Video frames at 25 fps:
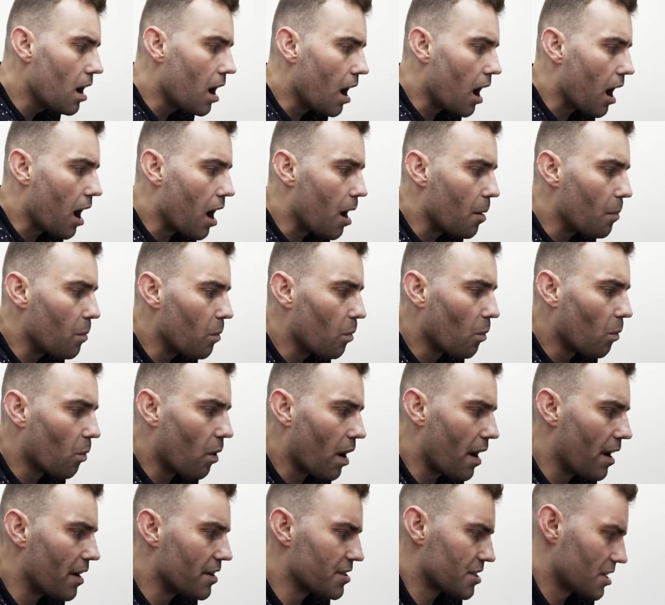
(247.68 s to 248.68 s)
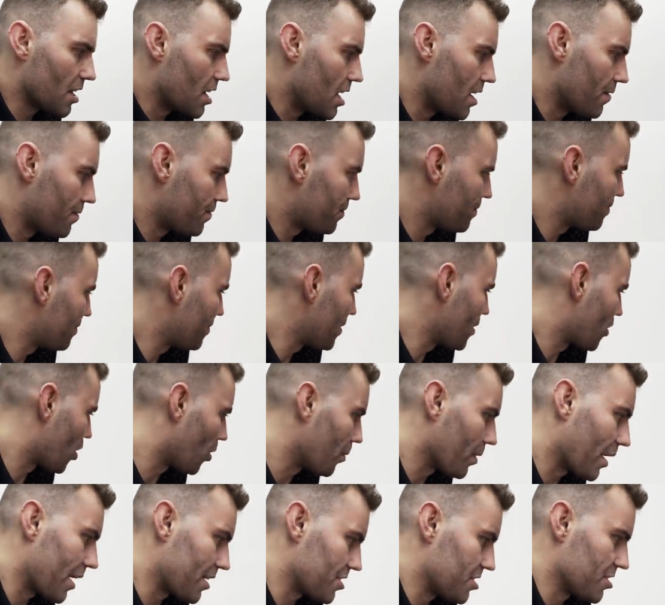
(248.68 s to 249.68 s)
Whereas if the
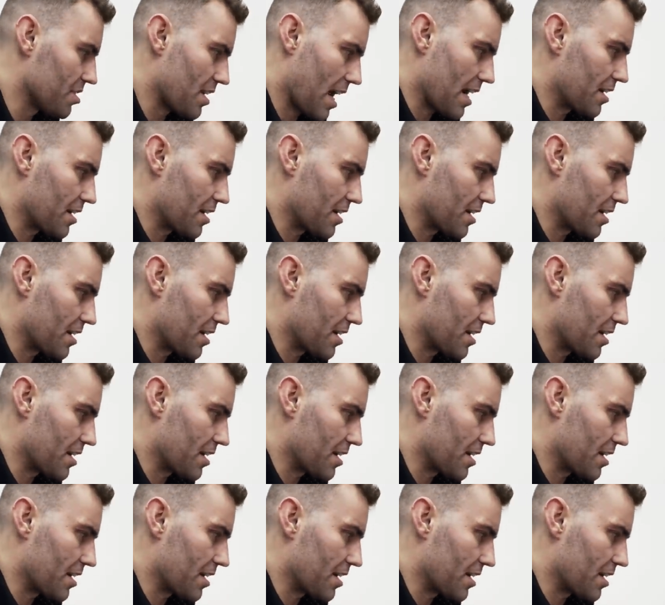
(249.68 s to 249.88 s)
accommodation is